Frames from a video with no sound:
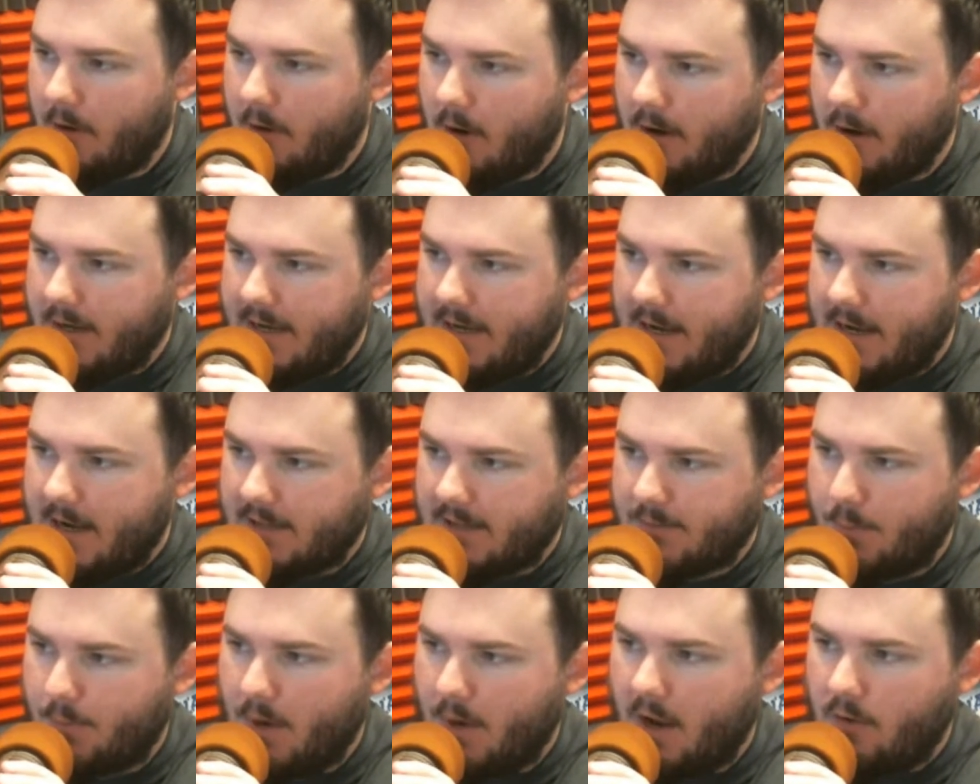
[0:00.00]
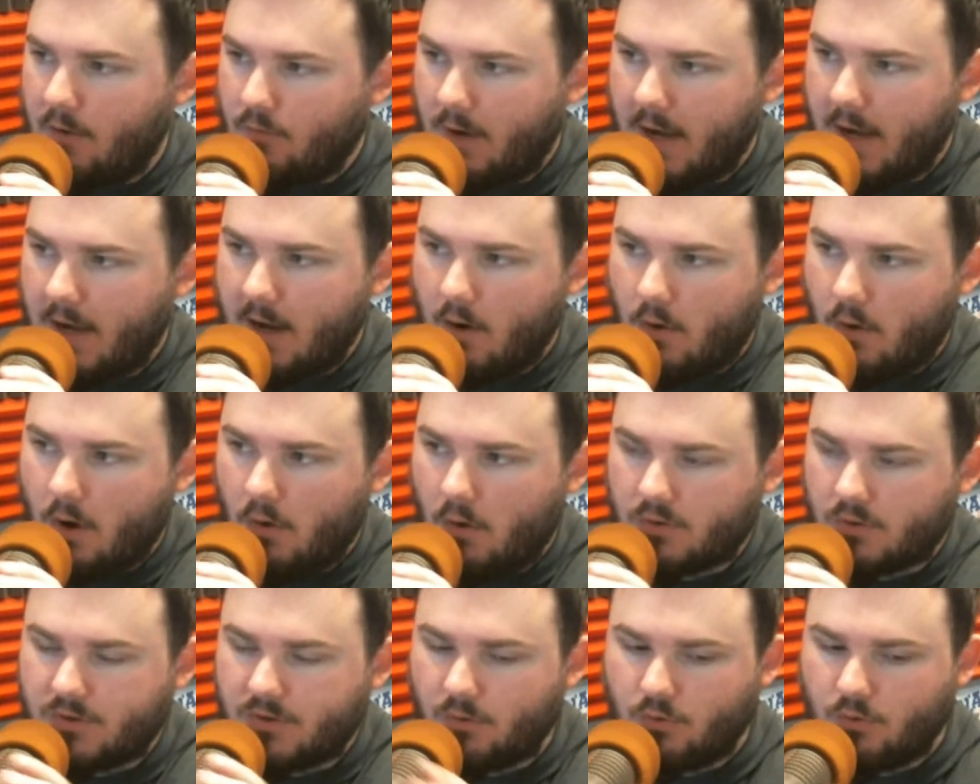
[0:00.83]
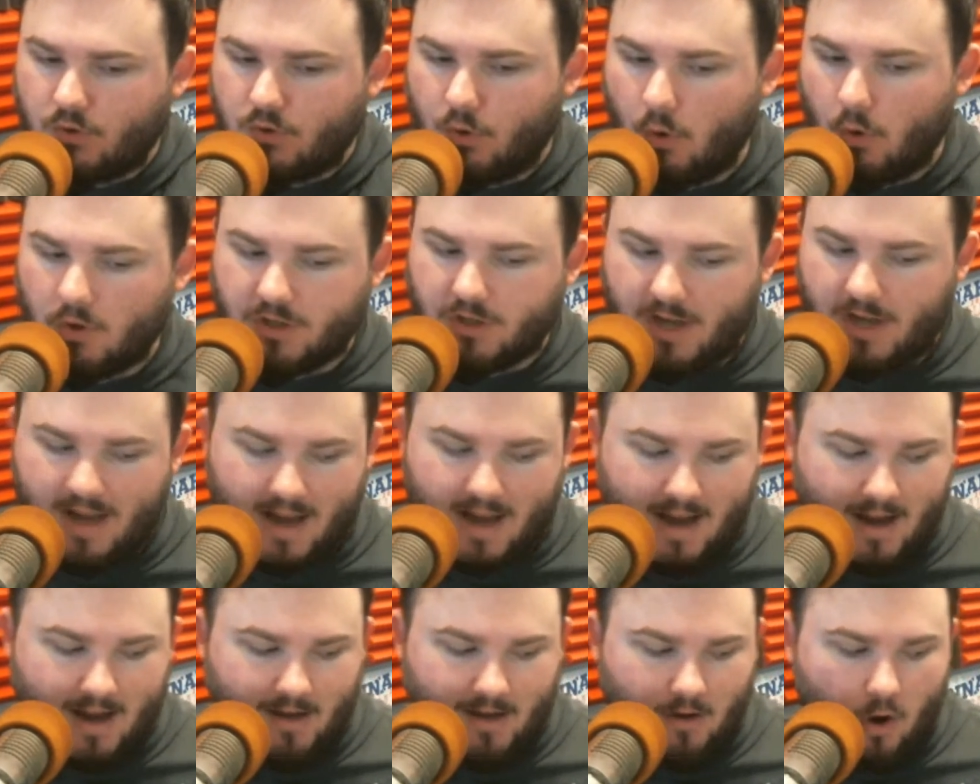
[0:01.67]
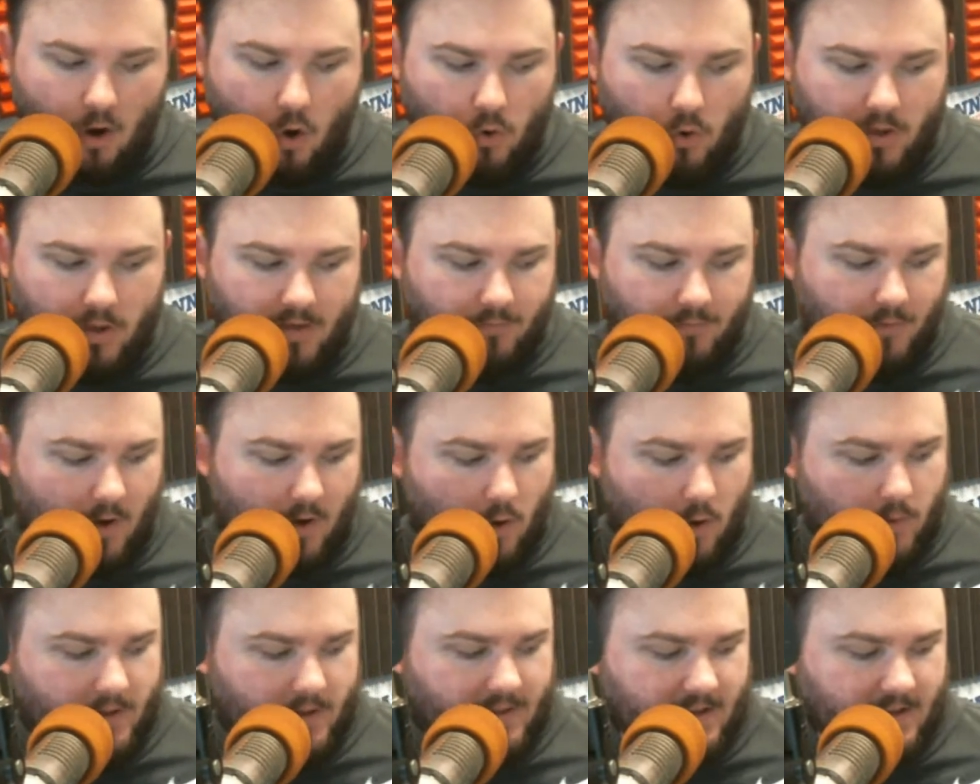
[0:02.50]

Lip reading: on ESPN Radio Coastal Georgia and Okefenokee,